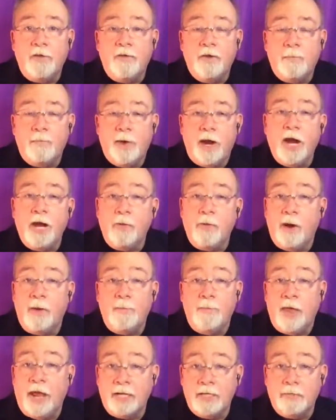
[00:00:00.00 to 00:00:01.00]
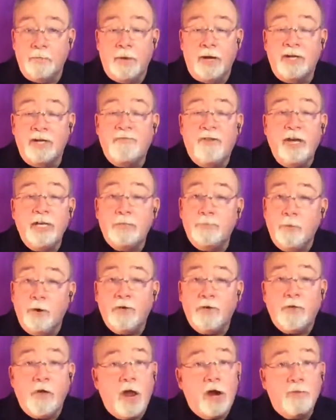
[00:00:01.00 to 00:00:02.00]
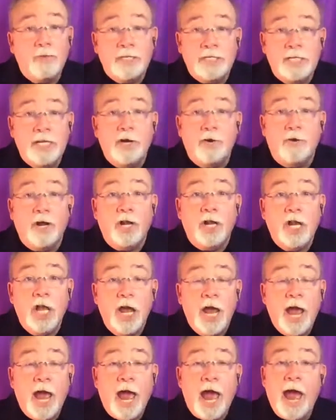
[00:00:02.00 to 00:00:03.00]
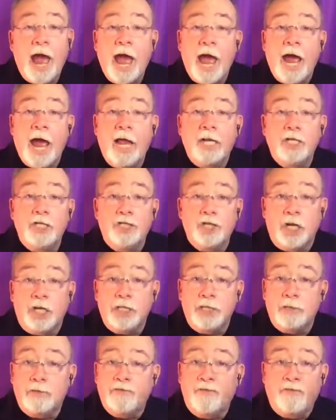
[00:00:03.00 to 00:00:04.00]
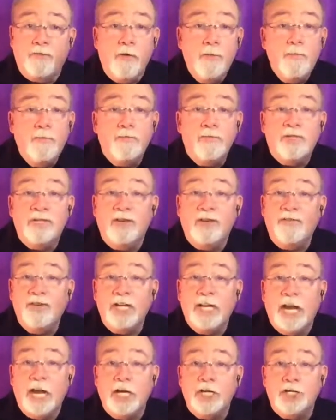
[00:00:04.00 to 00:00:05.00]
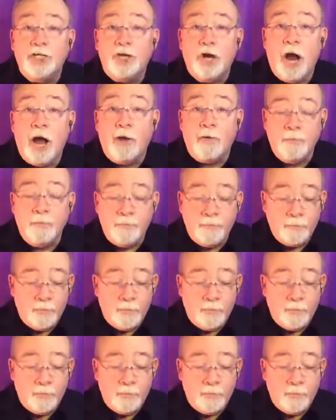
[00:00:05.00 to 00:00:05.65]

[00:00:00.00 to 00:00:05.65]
But anyway, but Facebook thought it was literal, and just 7 days, you're out.